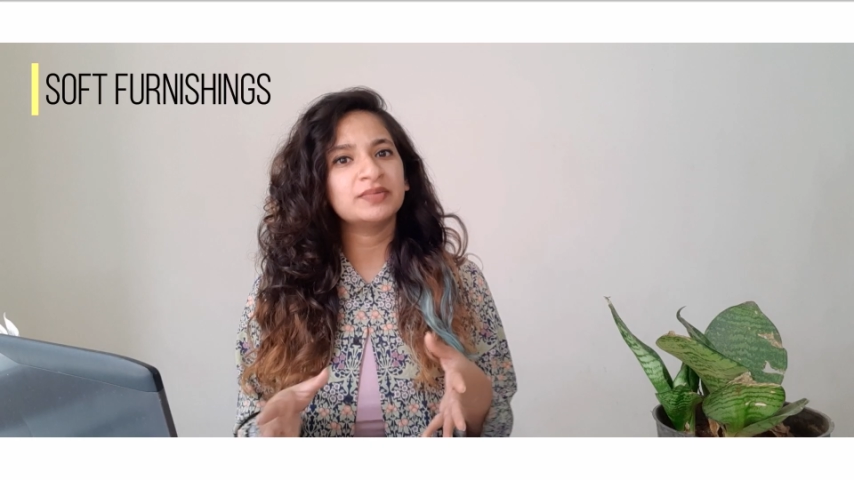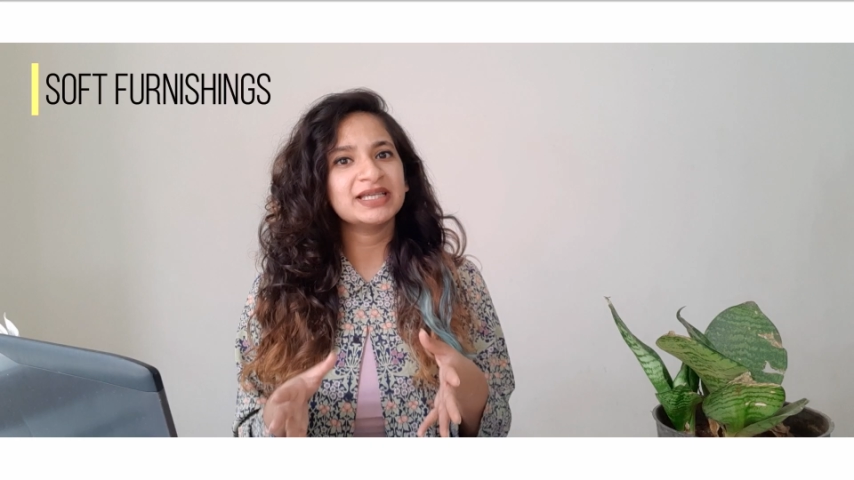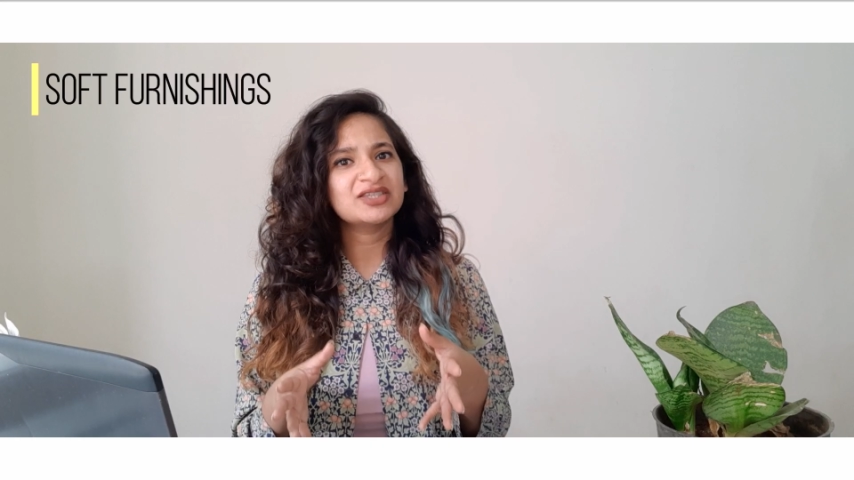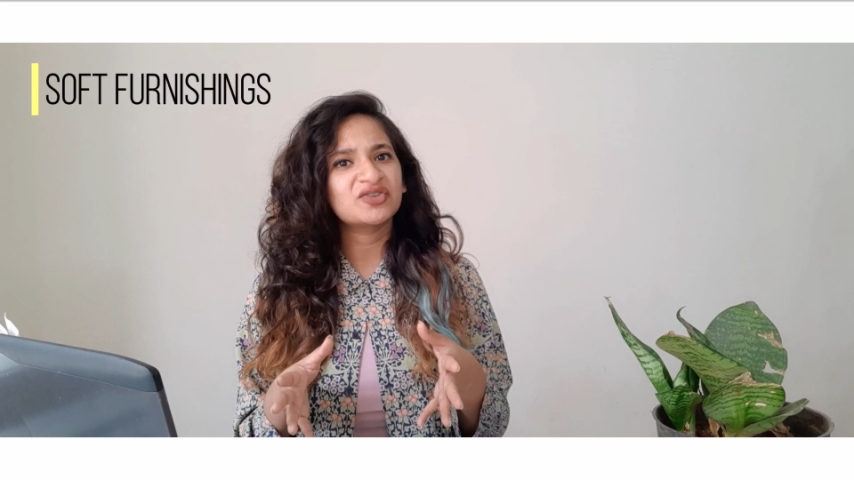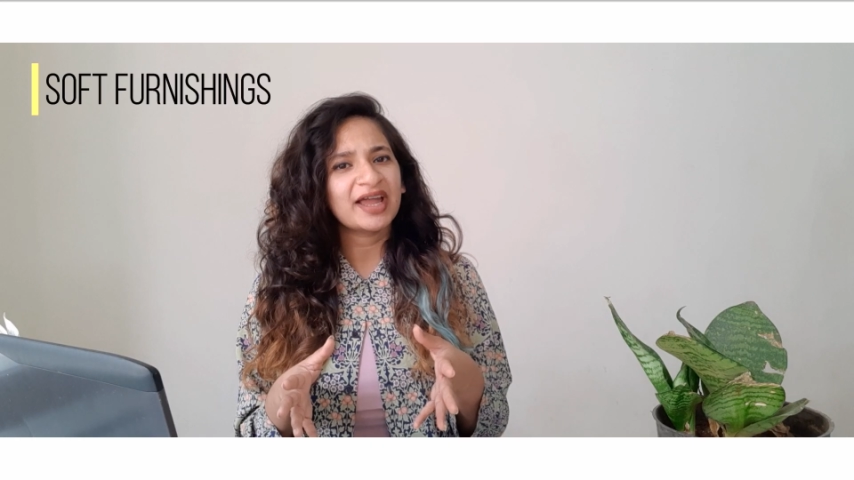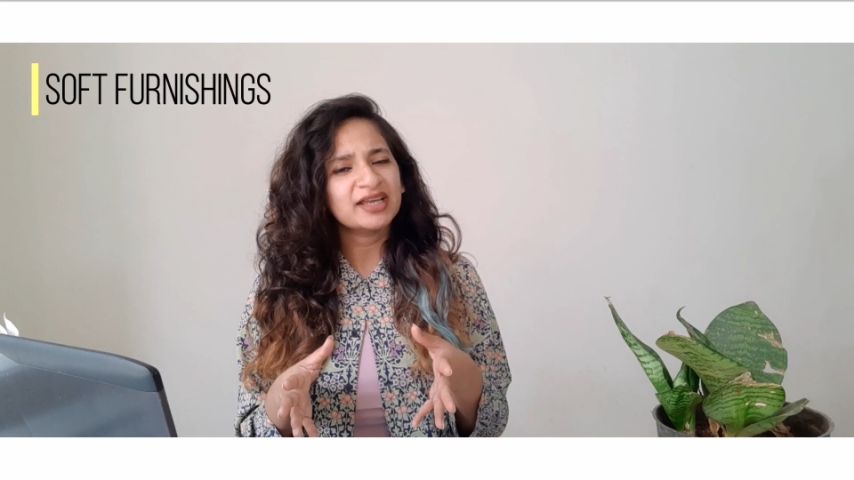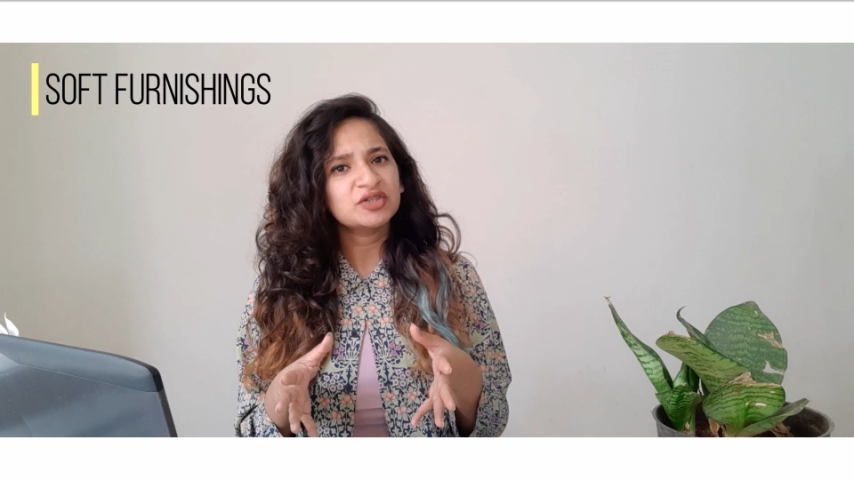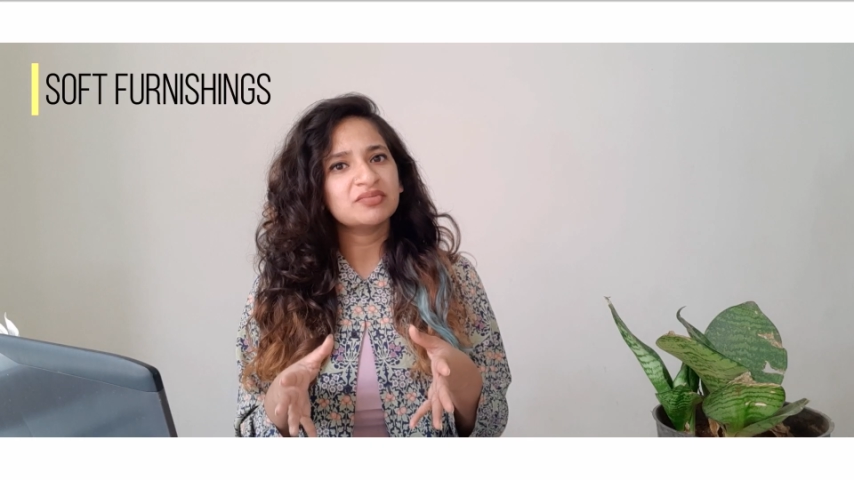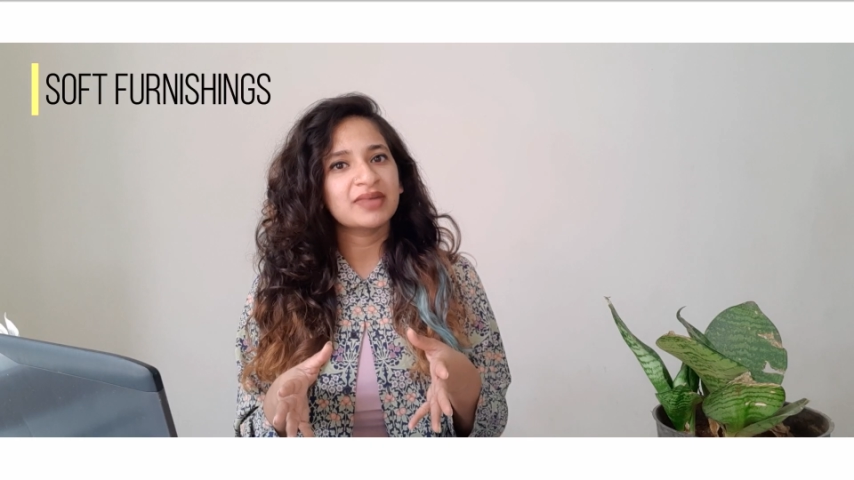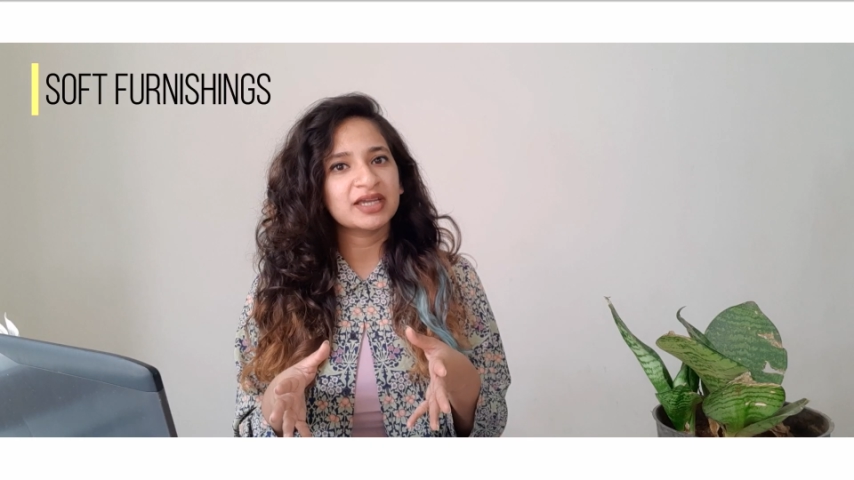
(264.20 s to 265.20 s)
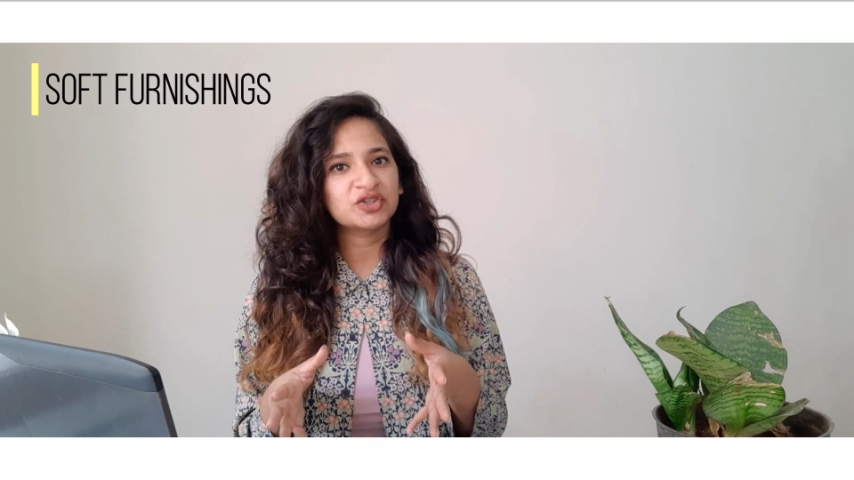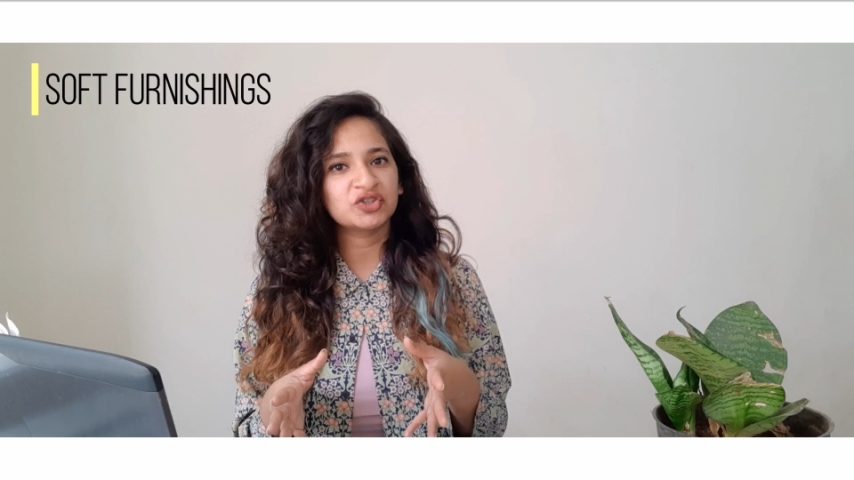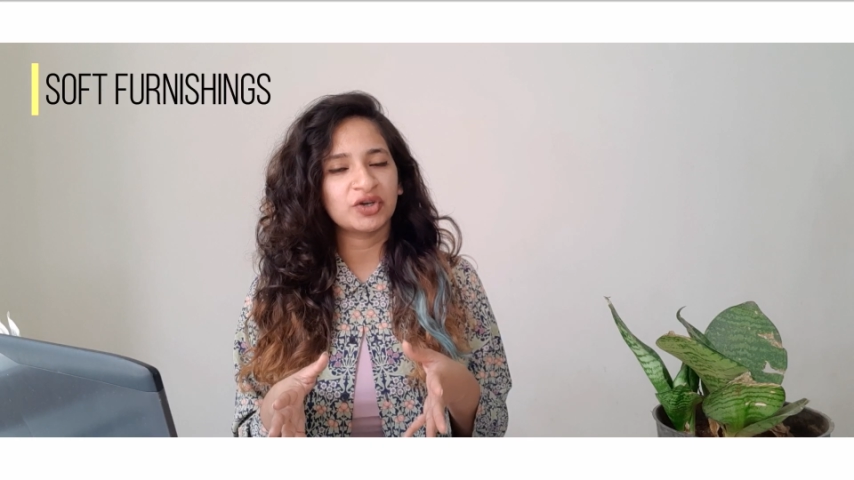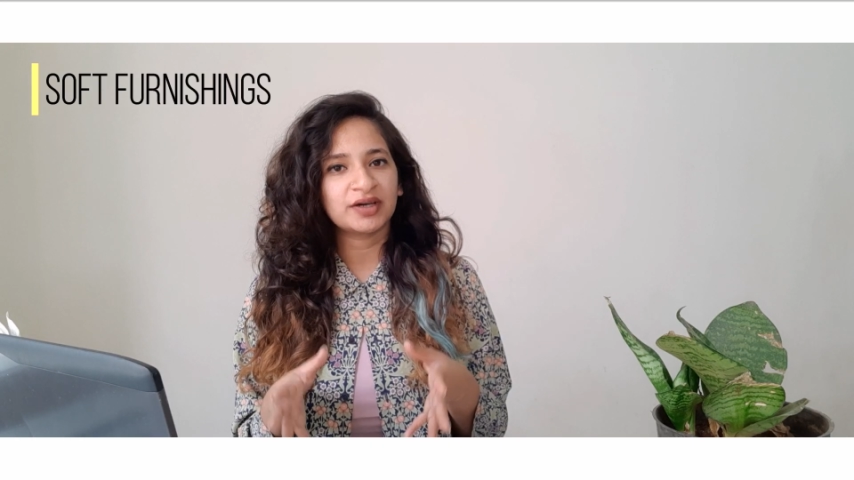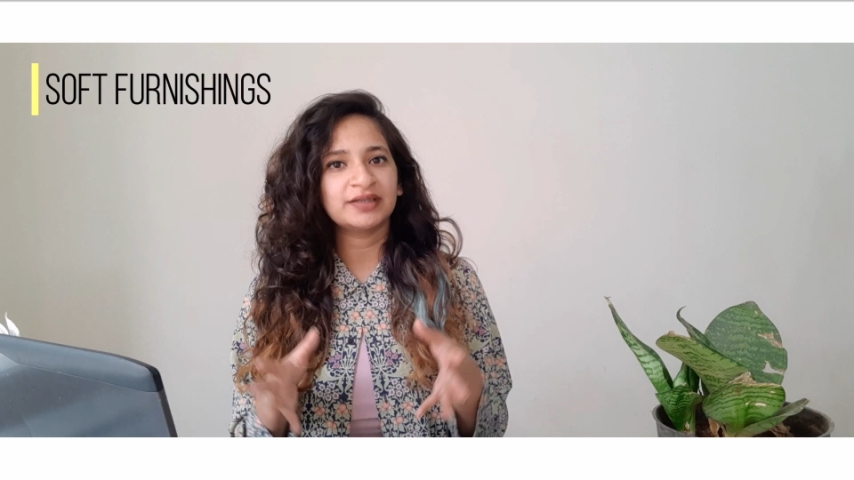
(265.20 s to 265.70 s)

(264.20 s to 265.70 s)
But always try to make sure